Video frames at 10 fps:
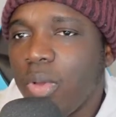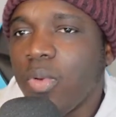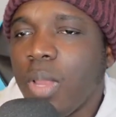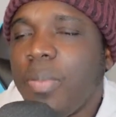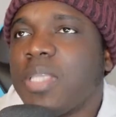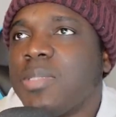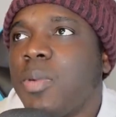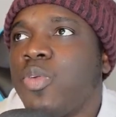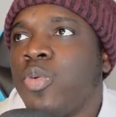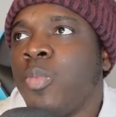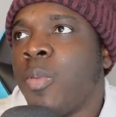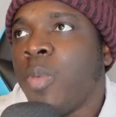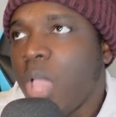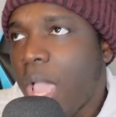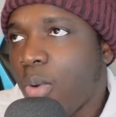Hold on, Pastor. But
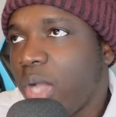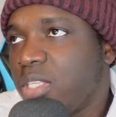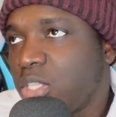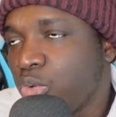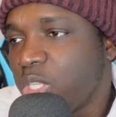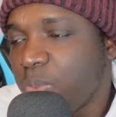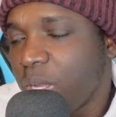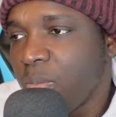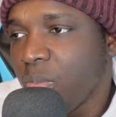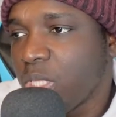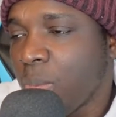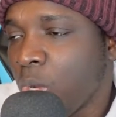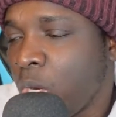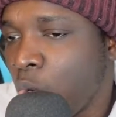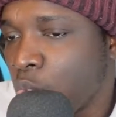I wanted to respond, but I'm
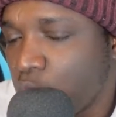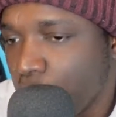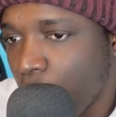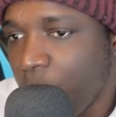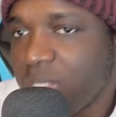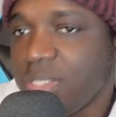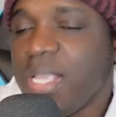gonna go through the comments